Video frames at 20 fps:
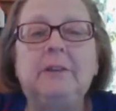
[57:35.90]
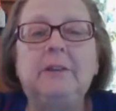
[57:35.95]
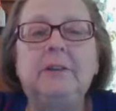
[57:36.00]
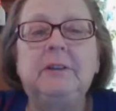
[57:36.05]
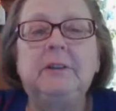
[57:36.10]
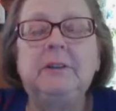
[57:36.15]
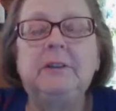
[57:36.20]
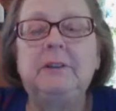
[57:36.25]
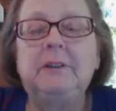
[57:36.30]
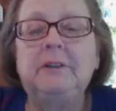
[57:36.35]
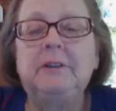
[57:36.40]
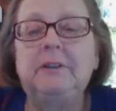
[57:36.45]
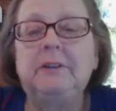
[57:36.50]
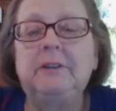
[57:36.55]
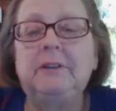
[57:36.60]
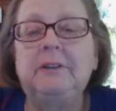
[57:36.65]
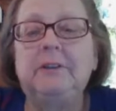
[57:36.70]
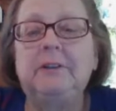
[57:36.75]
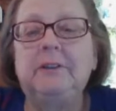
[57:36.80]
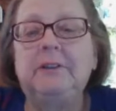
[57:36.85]

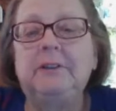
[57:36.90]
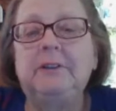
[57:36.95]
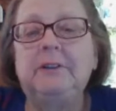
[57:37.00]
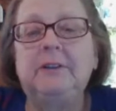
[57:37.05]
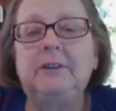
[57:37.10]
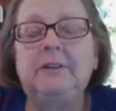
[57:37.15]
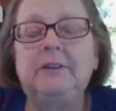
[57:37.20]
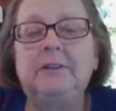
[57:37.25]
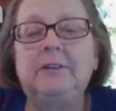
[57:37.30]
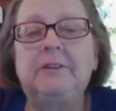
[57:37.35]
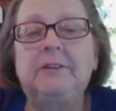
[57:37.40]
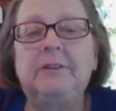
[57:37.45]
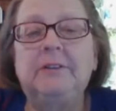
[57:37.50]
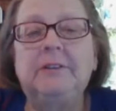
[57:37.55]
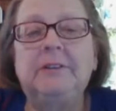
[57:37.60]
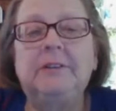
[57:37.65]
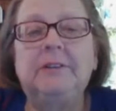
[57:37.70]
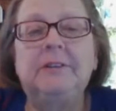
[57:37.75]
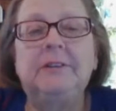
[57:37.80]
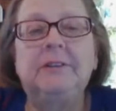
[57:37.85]
Nothing is said.